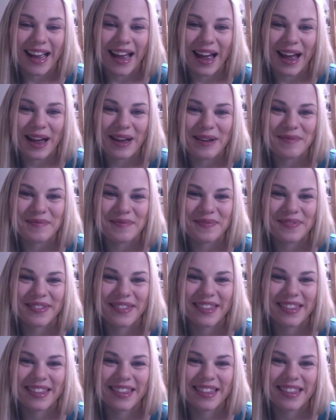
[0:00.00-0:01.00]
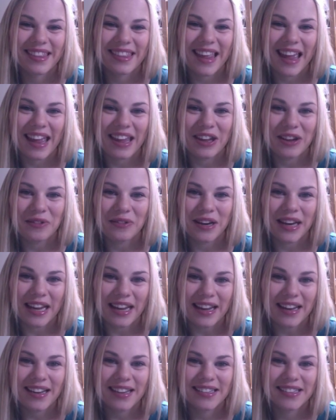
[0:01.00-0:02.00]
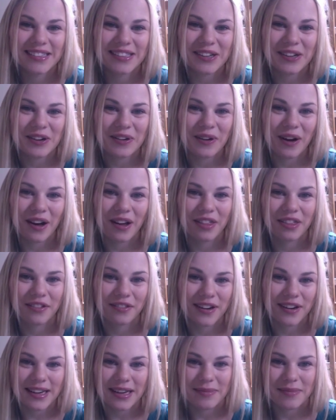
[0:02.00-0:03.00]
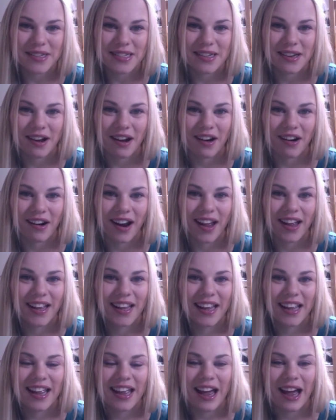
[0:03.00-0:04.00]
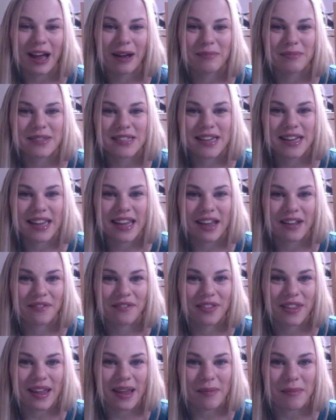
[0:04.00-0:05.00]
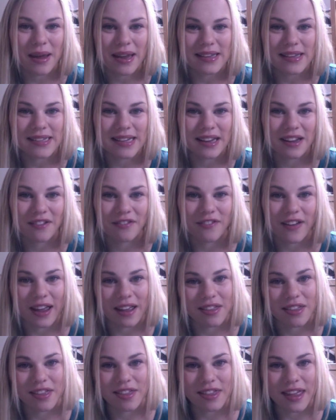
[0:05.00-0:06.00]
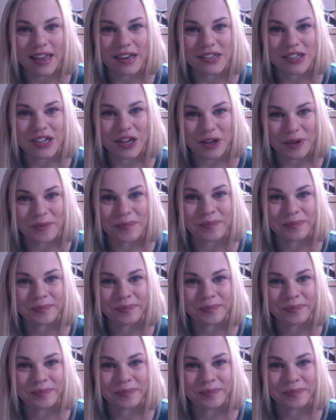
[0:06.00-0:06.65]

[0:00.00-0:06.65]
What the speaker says: They're unique to our 3D mascara to give the amazing effect that they do.